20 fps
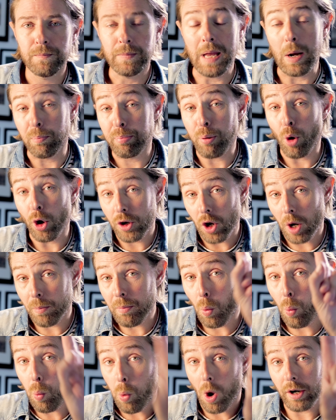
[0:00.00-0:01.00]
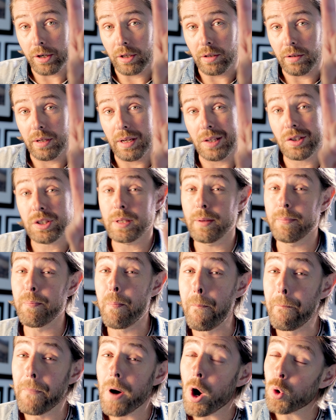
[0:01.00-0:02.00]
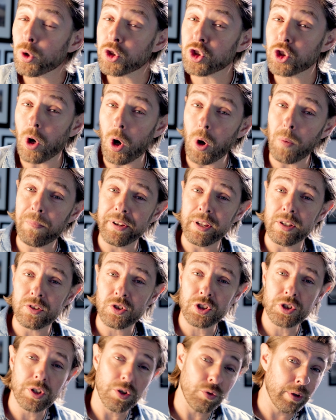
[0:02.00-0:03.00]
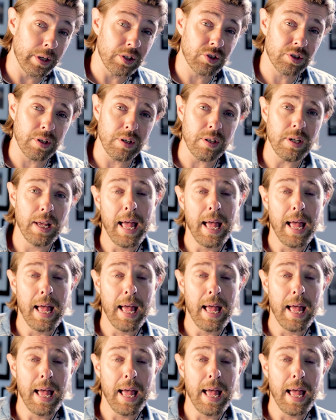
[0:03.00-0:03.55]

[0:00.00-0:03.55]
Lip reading: Now, point number 1 is the most obvious reason,